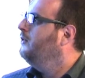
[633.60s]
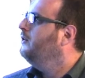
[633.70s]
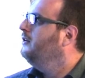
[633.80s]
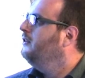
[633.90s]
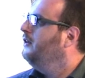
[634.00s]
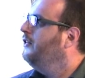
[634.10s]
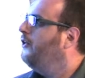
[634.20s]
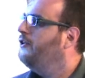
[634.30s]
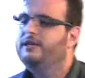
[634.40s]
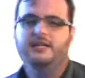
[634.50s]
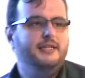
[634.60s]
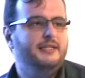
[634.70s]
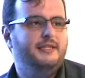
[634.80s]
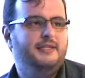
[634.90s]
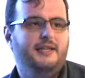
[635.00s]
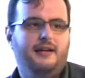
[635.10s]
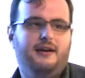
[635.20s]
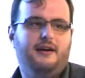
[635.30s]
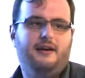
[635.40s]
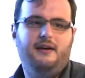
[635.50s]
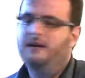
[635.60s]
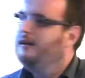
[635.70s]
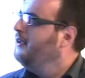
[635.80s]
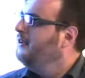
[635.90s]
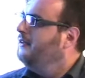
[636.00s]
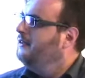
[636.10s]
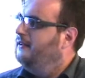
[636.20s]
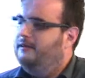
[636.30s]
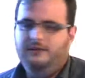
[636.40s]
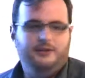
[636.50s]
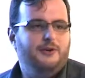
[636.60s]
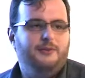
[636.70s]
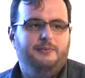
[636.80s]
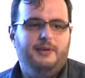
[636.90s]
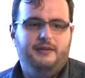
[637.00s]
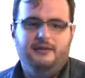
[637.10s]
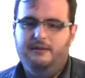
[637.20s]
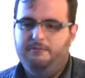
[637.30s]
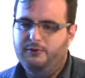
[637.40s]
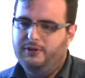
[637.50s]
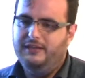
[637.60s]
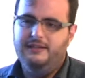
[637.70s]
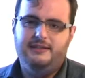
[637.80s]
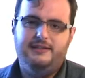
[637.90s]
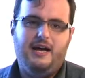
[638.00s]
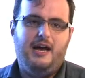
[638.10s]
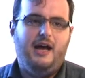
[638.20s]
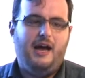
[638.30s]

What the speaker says: local authorities that are, in putting this